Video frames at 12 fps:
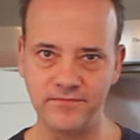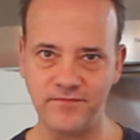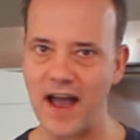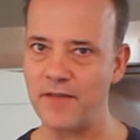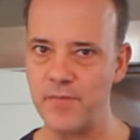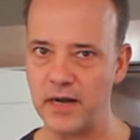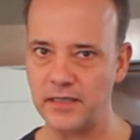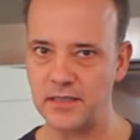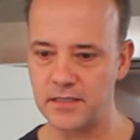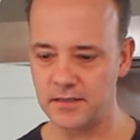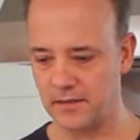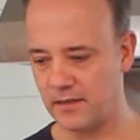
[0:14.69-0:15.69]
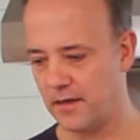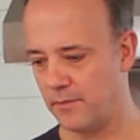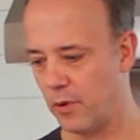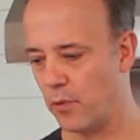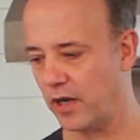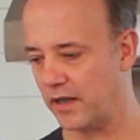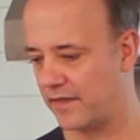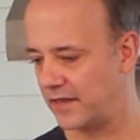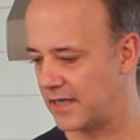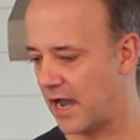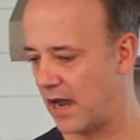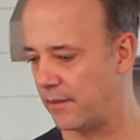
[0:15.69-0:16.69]
five minutes. But we're gonna let the
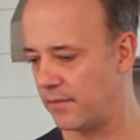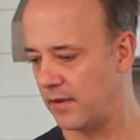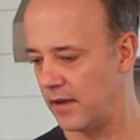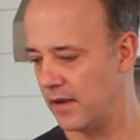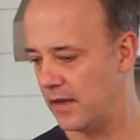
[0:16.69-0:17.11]
time